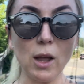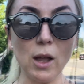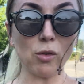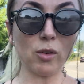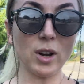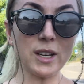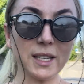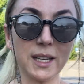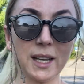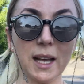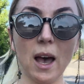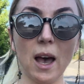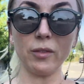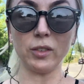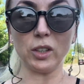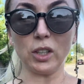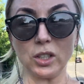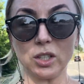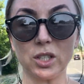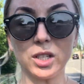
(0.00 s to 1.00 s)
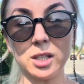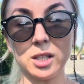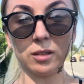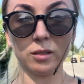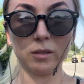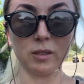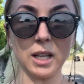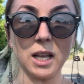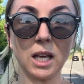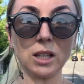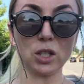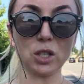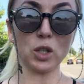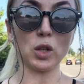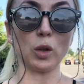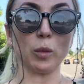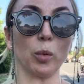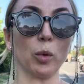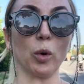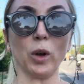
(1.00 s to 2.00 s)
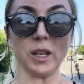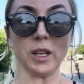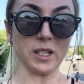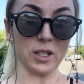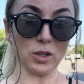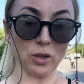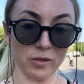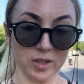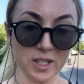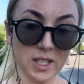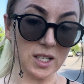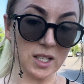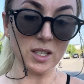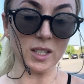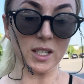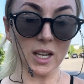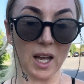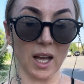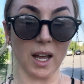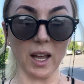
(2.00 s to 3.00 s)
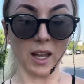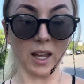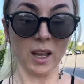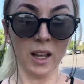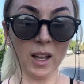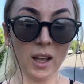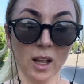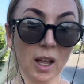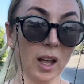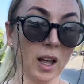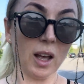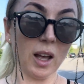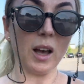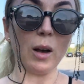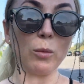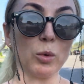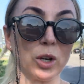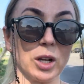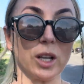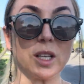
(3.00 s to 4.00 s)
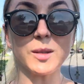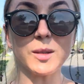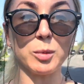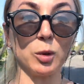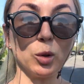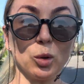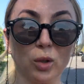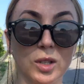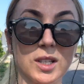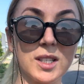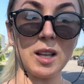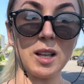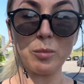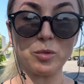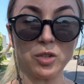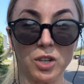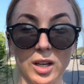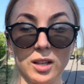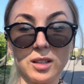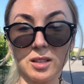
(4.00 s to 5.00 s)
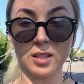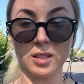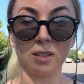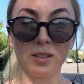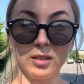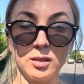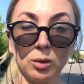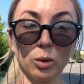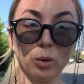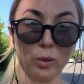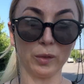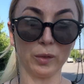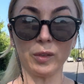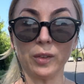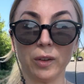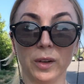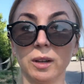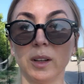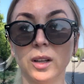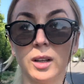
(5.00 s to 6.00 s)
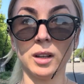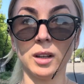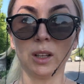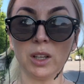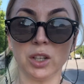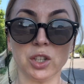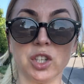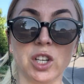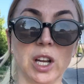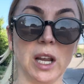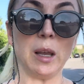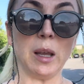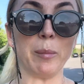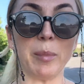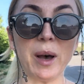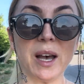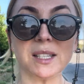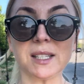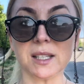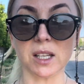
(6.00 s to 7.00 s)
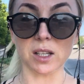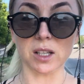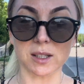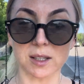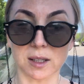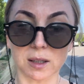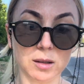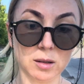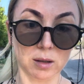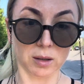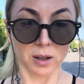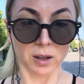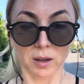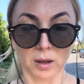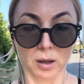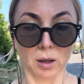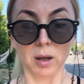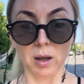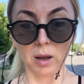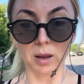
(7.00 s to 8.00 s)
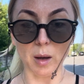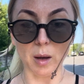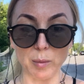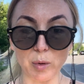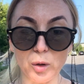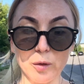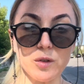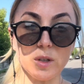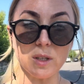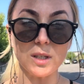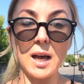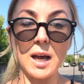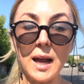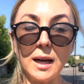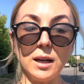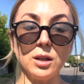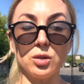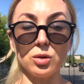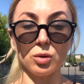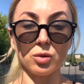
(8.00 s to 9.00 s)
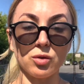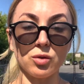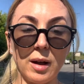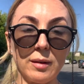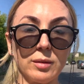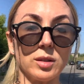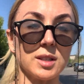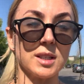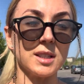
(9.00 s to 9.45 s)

already covered the other 2 points, and obviously today I want to explore the subject of cheating bastards that move to Thailand or travel to